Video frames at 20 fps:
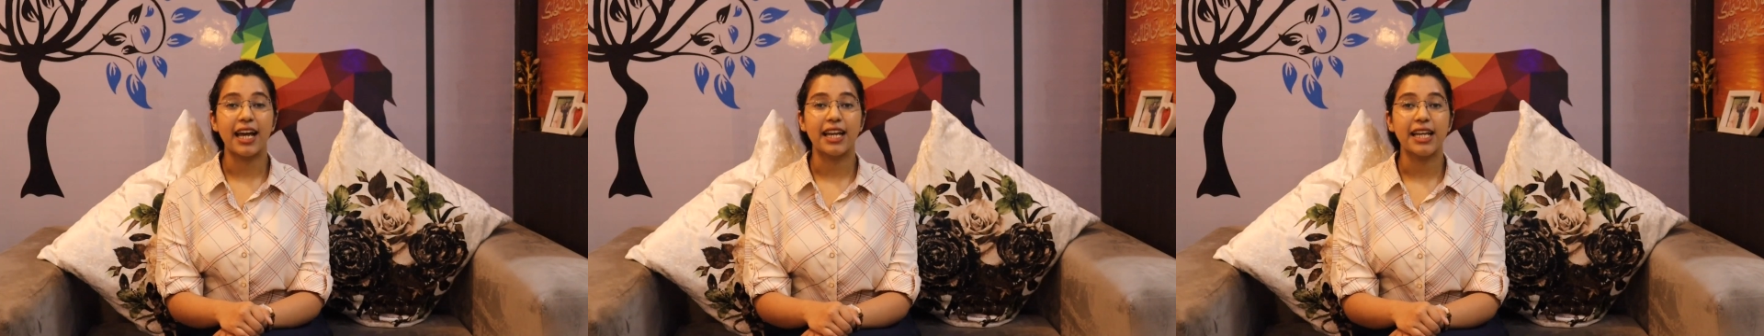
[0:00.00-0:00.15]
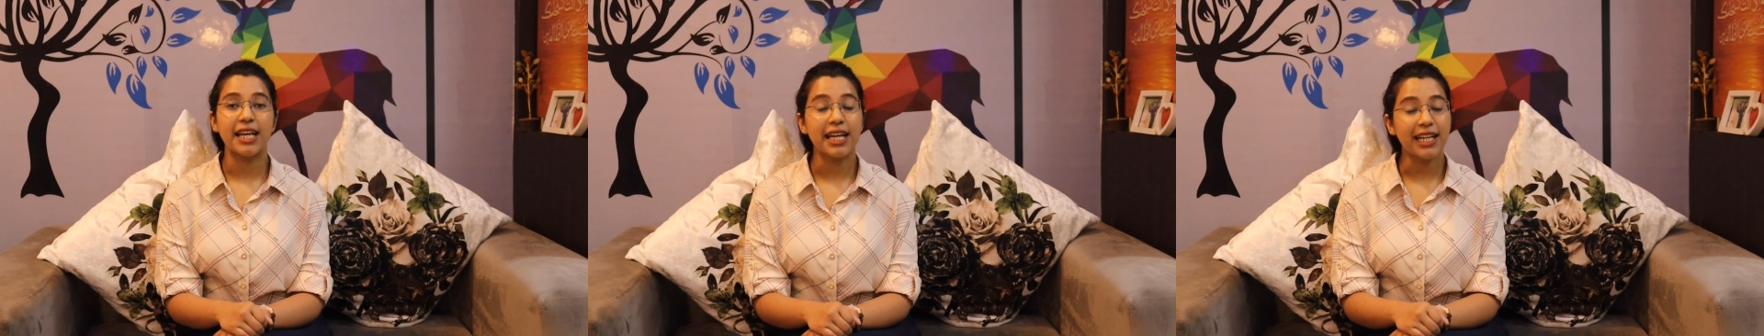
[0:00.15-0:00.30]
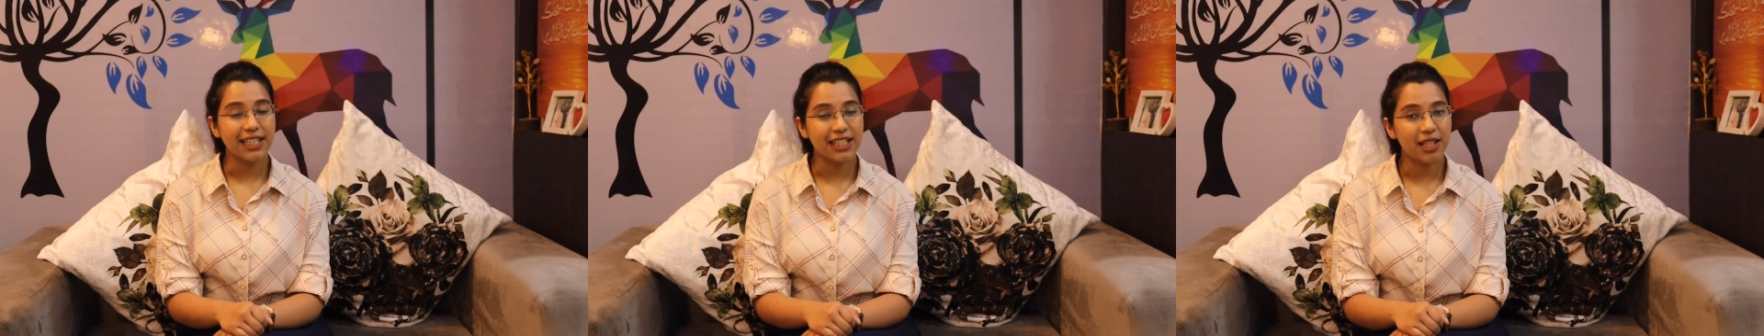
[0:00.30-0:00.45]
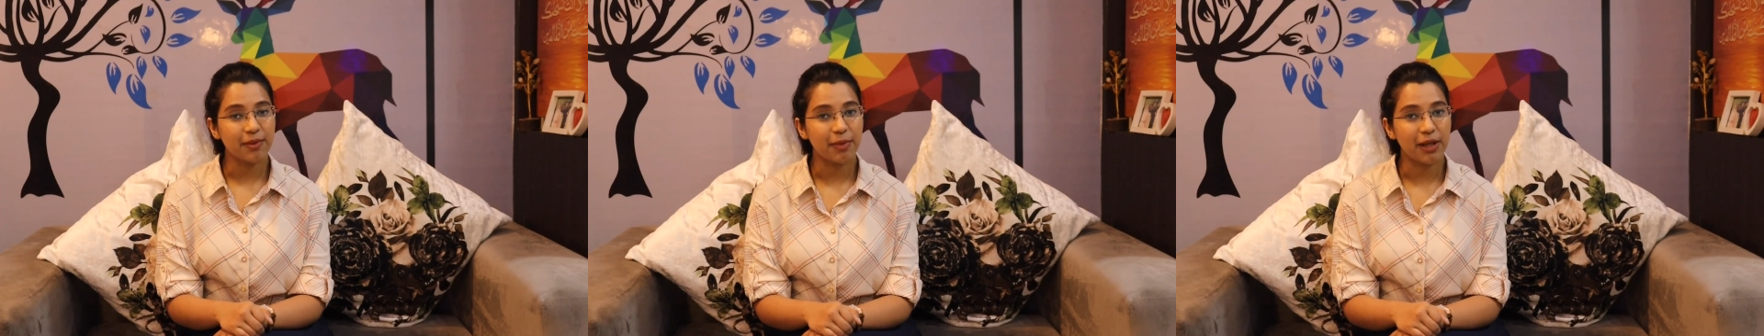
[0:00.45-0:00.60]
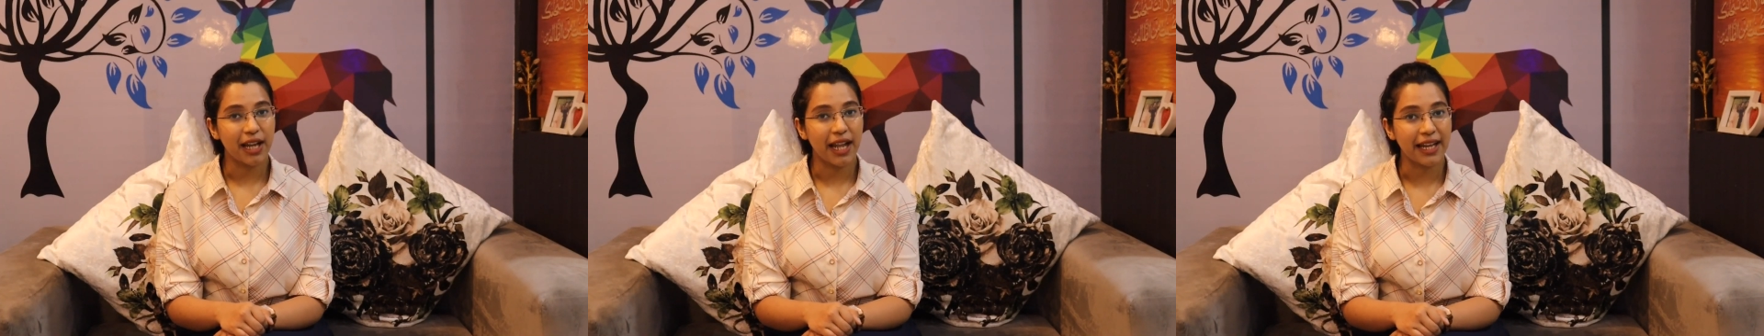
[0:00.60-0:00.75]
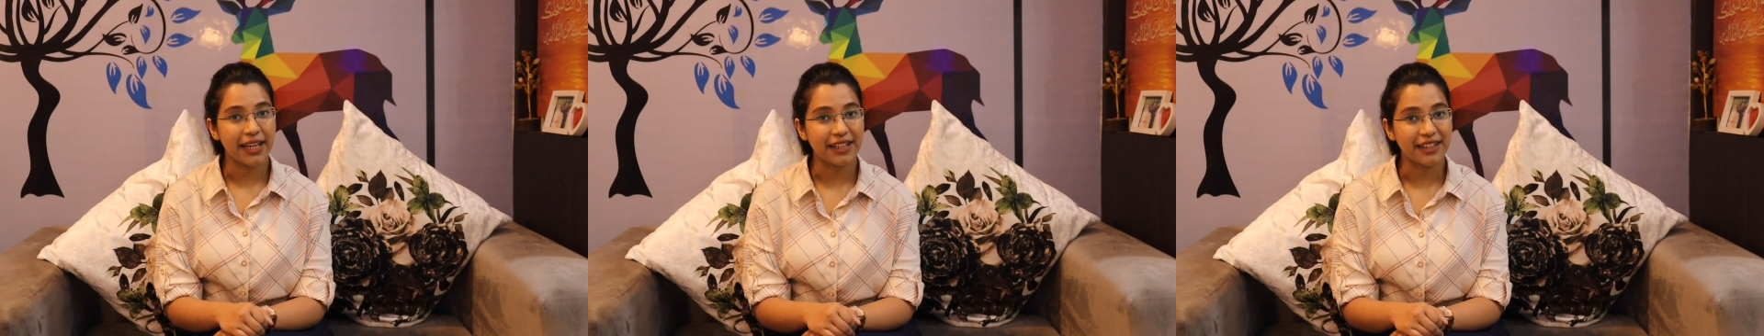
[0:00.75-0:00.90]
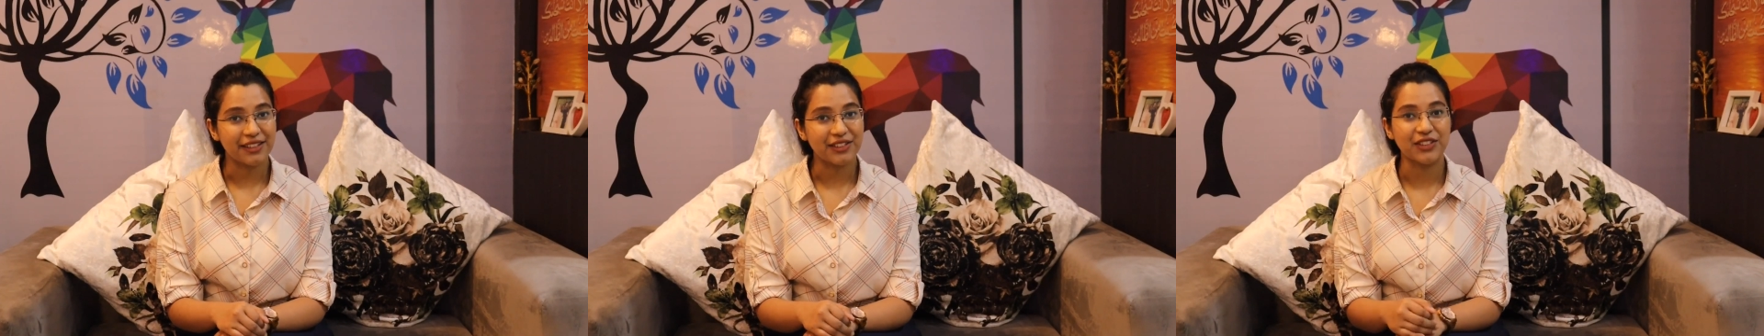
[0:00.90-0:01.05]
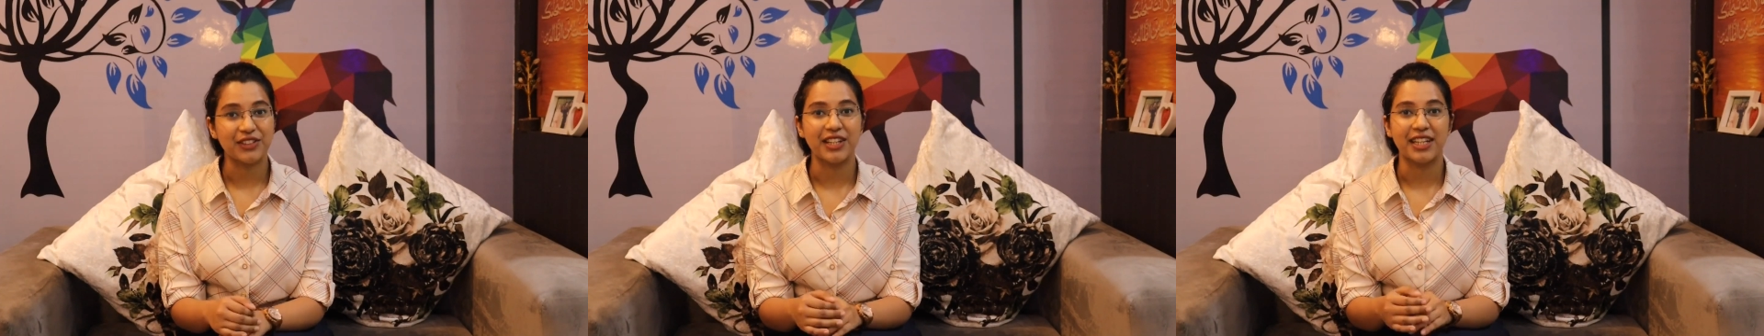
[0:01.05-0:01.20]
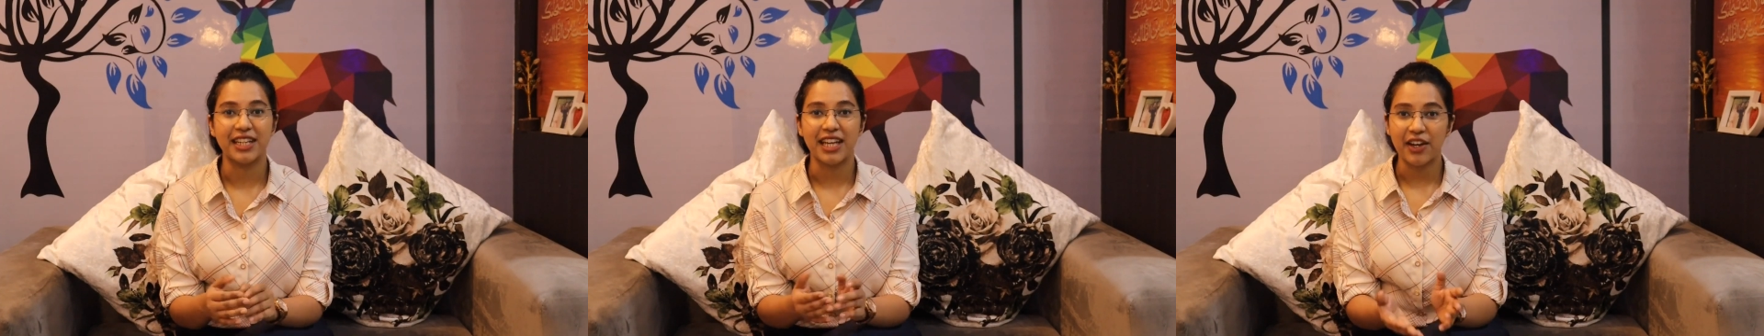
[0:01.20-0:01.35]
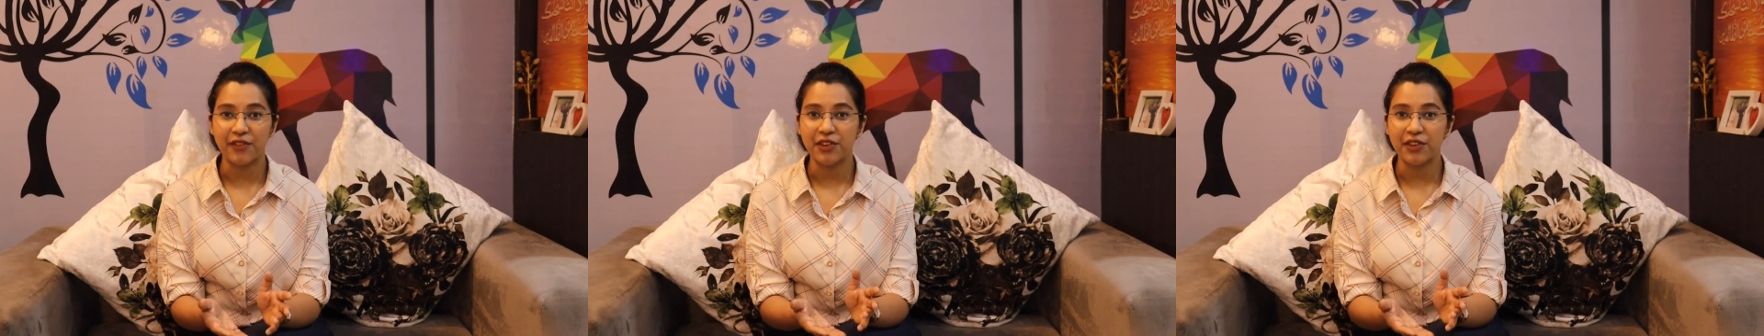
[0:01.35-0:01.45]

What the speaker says: and hit the bell icon so that